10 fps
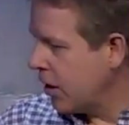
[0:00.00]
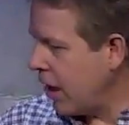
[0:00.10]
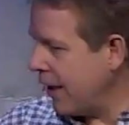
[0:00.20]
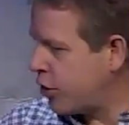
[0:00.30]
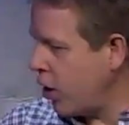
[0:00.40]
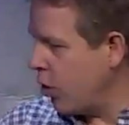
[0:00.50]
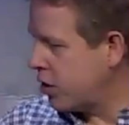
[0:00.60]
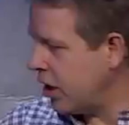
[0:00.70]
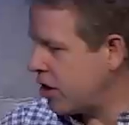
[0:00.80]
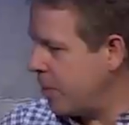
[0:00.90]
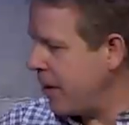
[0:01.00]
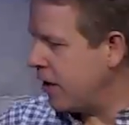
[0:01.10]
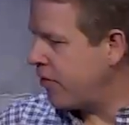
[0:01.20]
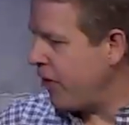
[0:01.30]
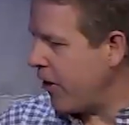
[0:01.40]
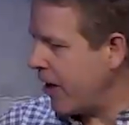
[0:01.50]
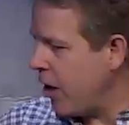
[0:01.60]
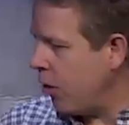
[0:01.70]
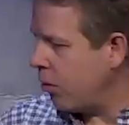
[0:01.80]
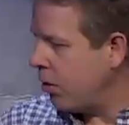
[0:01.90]
God chose us to be his very
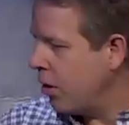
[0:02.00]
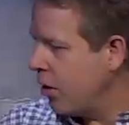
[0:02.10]
own